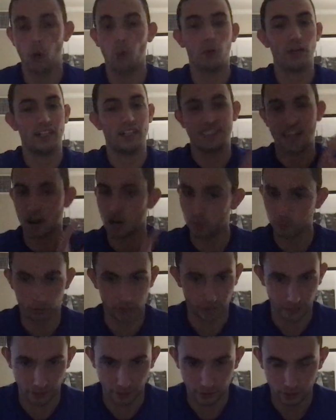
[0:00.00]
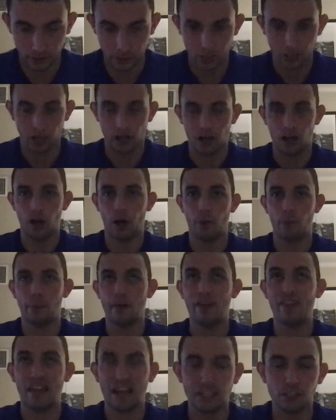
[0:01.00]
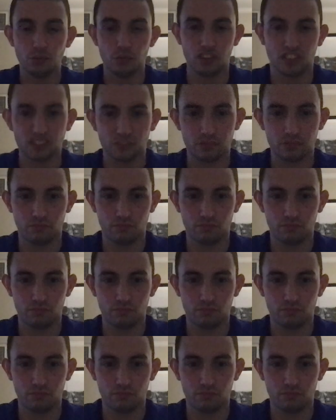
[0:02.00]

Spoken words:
with a terrible outing. And that is what's